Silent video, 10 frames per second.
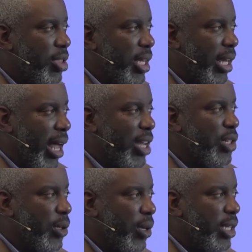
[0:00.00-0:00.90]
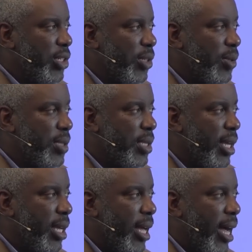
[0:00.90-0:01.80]
theological issues
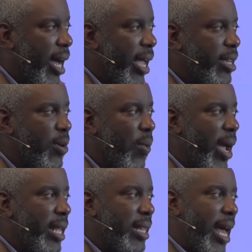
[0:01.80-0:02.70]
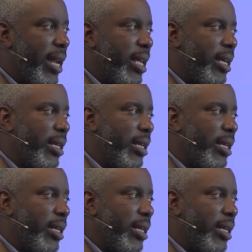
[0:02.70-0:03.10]
uh, in a way that